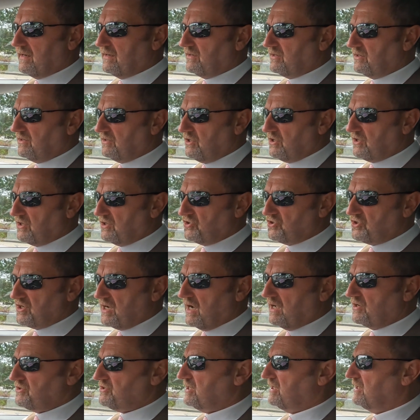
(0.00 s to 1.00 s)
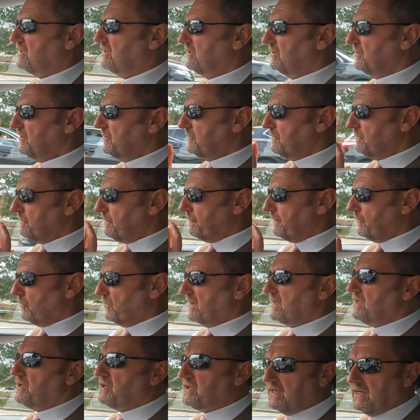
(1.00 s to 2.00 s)
you can charge it, the
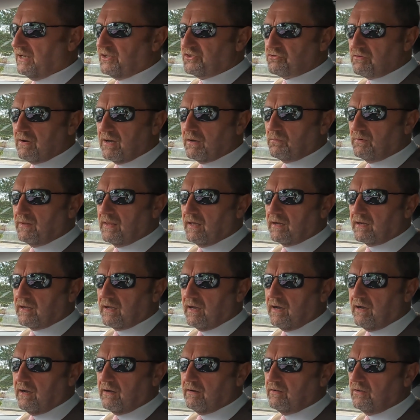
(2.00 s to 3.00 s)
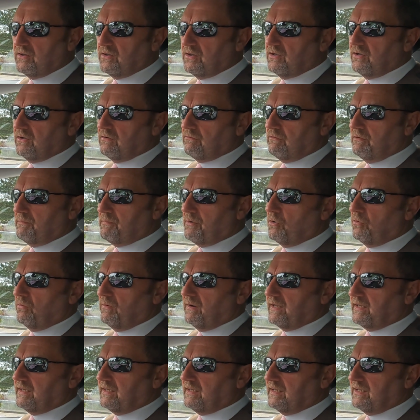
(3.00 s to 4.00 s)
way you can interact with that car
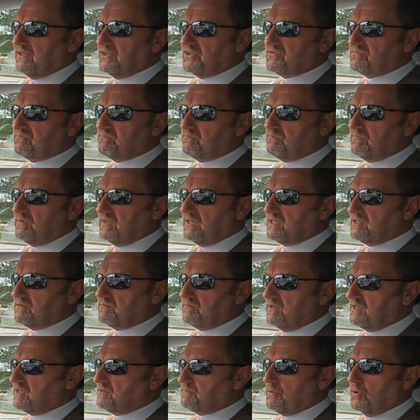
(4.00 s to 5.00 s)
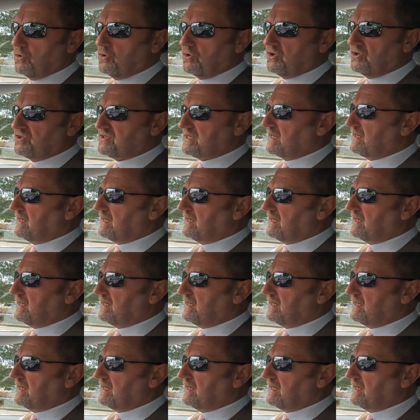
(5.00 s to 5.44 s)
remotely is bonkers.